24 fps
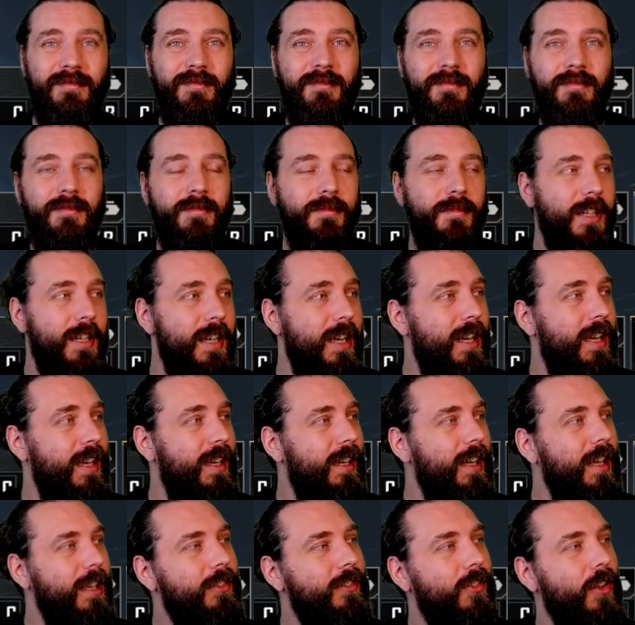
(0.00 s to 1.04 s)

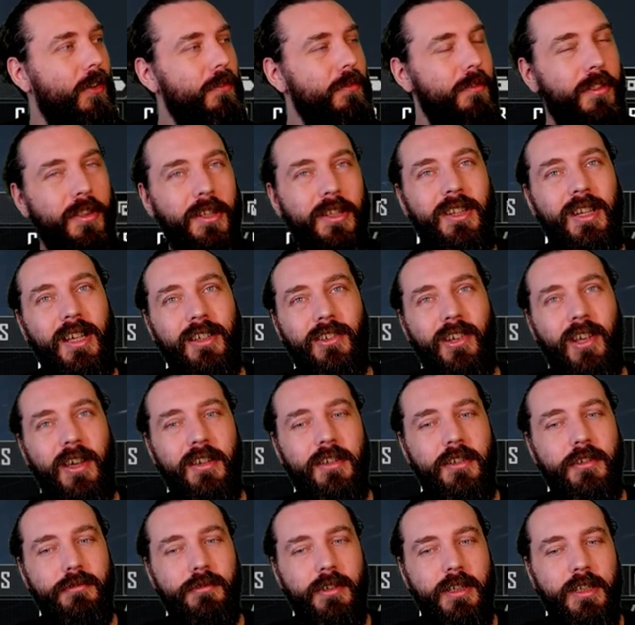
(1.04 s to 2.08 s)
Meh, I don't think that's how
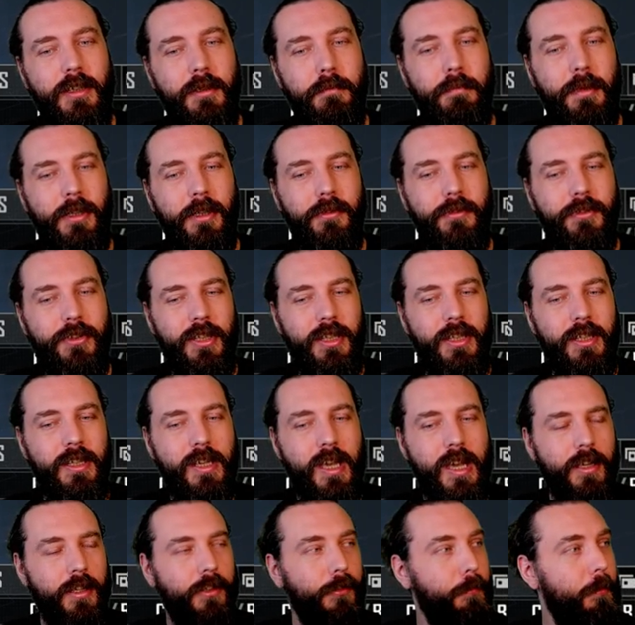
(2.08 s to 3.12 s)
you really build
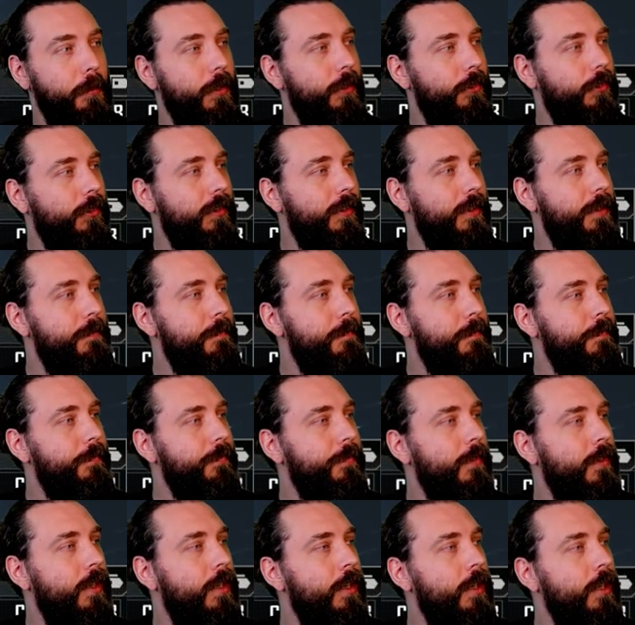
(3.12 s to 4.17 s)
the ES, personally.
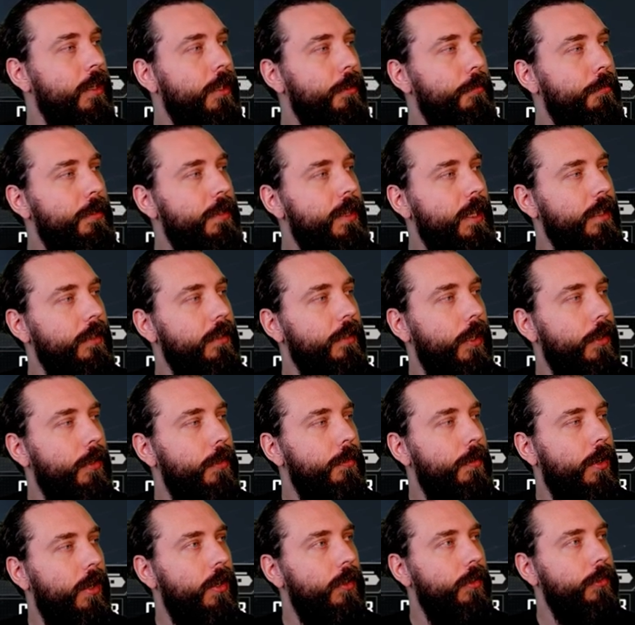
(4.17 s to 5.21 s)
We then
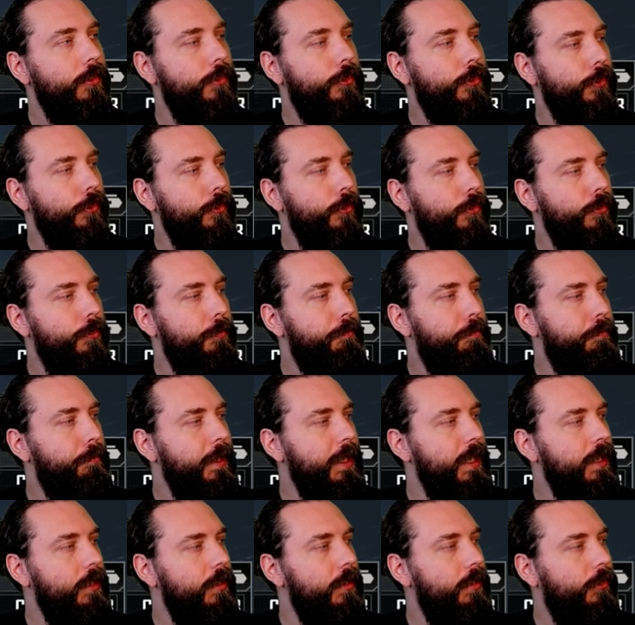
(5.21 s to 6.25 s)
go on to
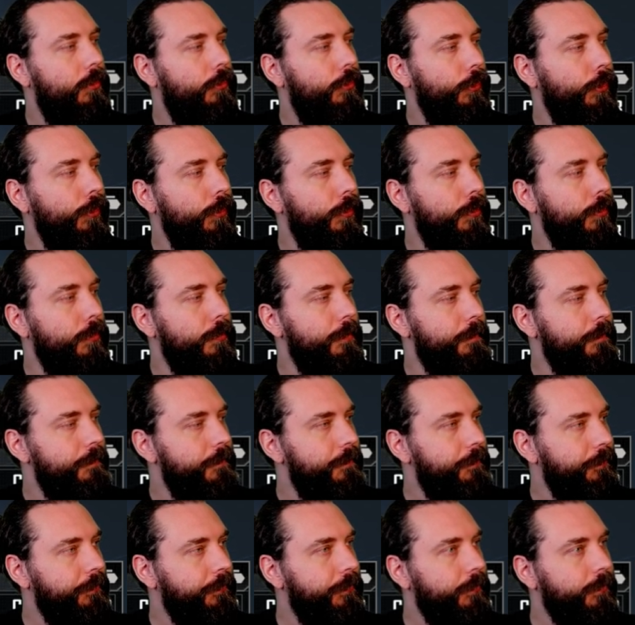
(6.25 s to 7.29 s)
B2.
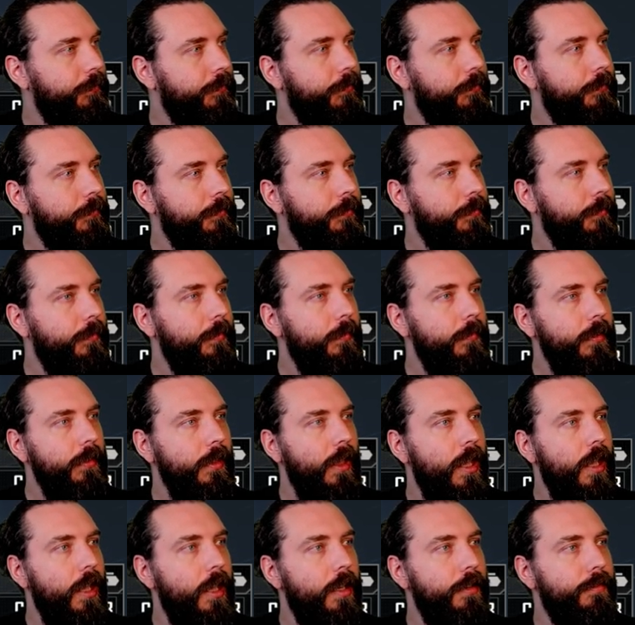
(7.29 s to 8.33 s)

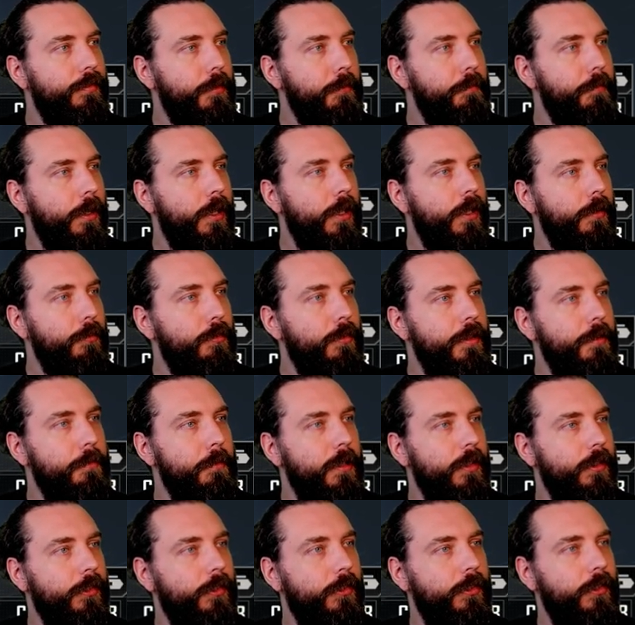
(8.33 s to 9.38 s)
If you bear with
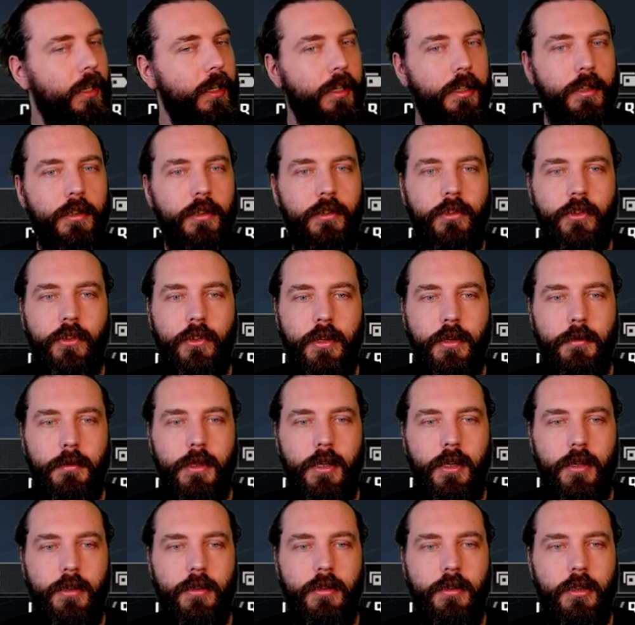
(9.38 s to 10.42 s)
me a second, there we
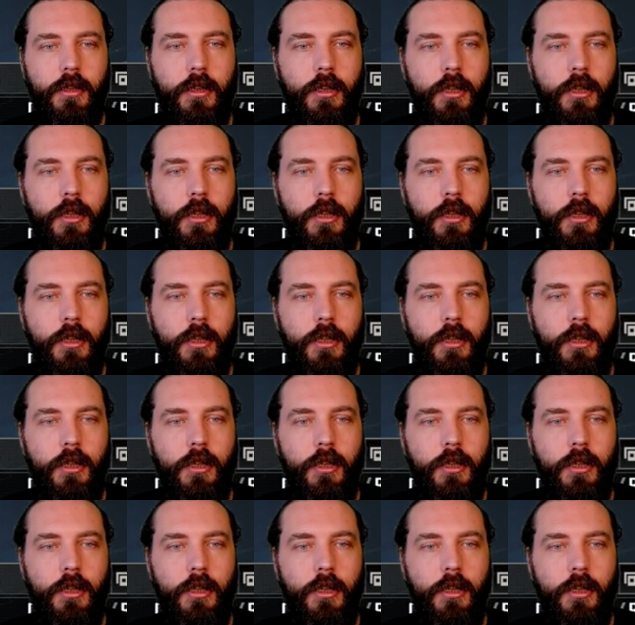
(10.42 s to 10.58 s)
go.